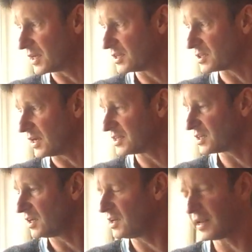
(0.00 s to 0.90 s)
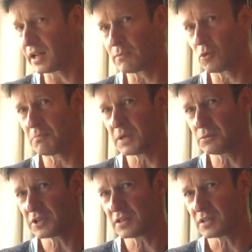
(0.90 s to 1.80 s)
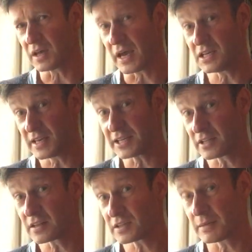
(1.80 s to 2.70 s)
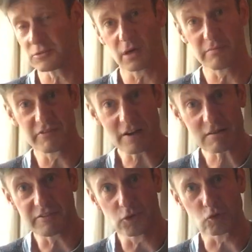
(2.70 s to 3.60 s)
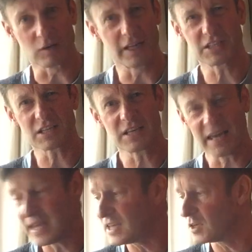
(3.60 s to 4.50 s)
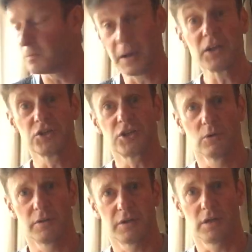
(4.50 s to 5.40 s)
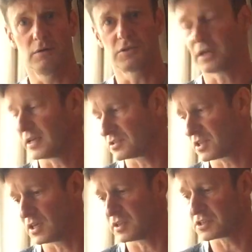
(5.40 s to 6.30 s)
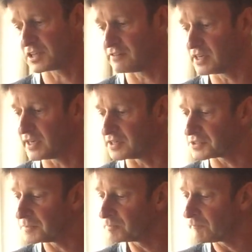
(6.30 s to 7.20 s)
It's a little more muted and yet at the same time very floral. It doesn't hit you, punch you on the nose as the Salvaille does.